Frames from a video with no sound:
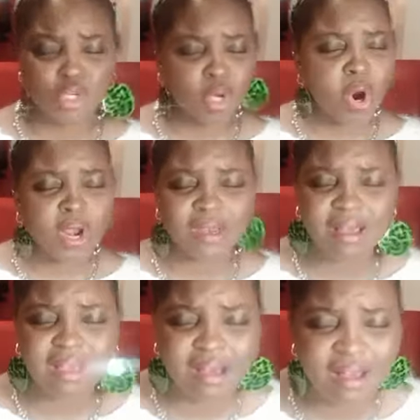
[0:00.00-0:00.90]
Your
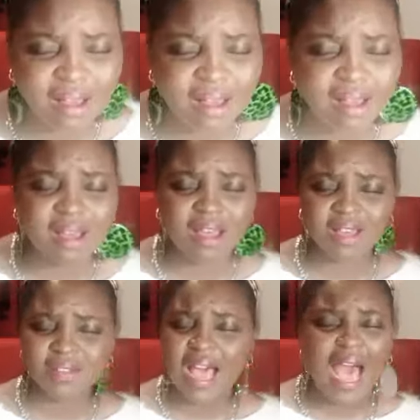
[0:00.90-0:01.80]
love,
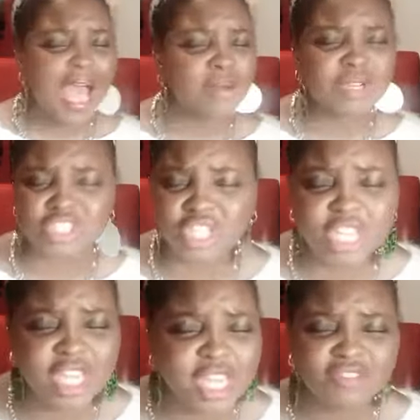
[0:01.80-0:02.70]
I
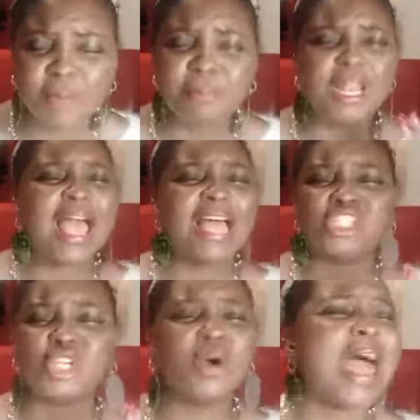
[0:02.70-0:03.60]
receive the
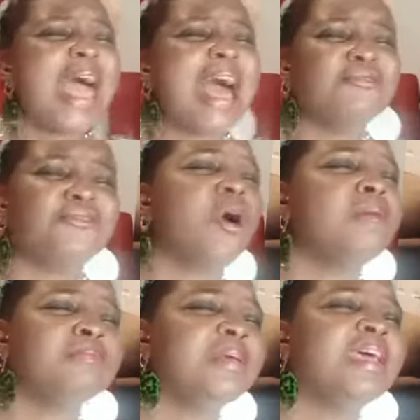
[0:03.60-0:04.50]
plans you have
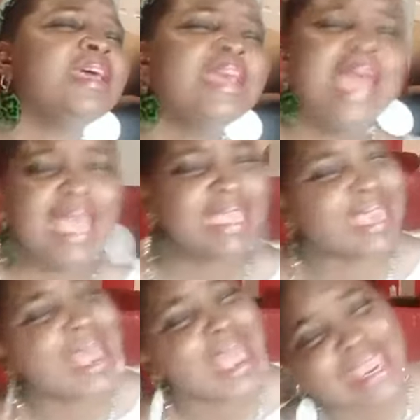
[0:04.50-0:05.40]
for me.
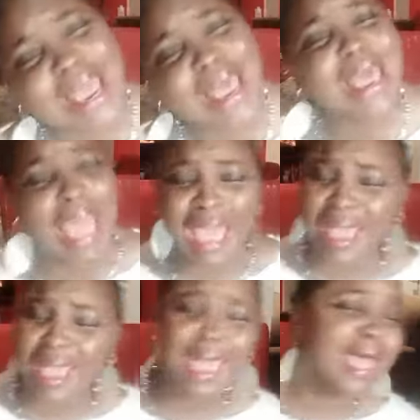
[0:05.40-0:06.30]
Yeah,
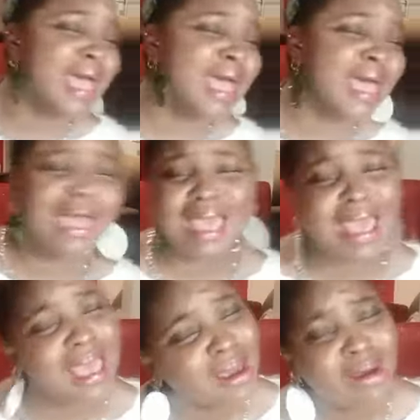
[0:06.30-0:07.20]

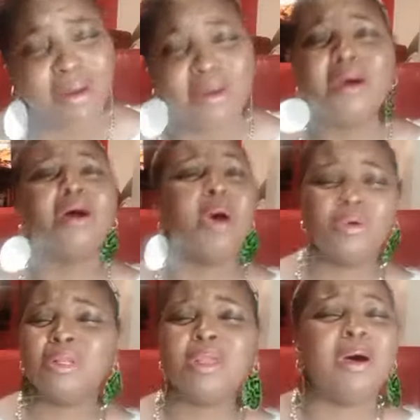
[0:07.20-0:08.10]
yeah.
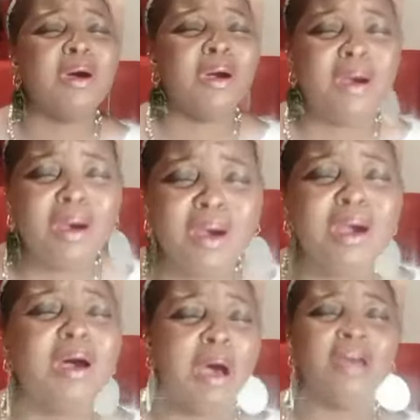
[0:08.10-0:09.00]
Oh
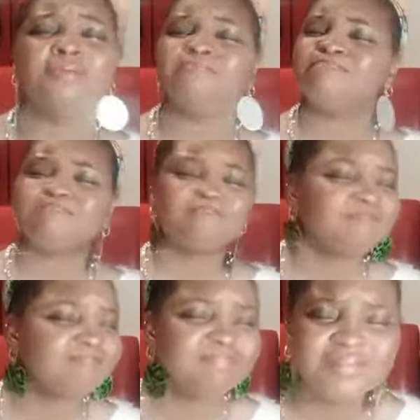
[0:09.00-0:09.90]
Lord,
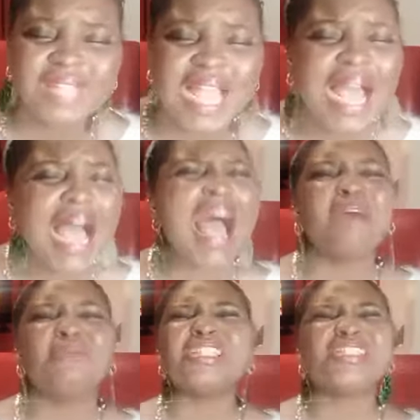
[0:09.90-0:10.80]
I
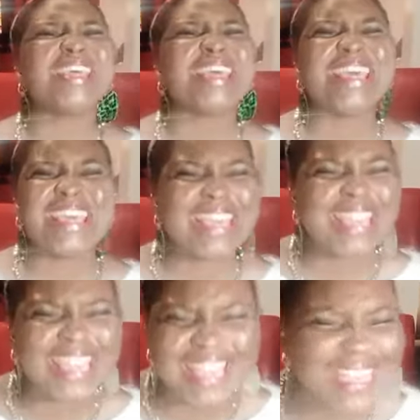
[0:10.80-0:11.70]

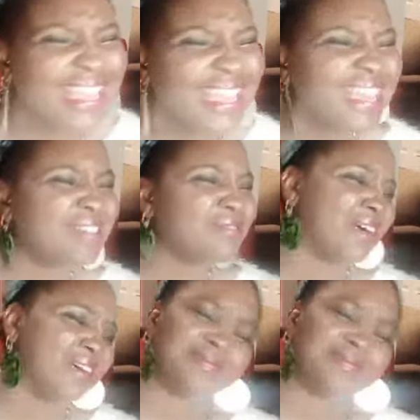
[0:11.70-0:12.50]
receive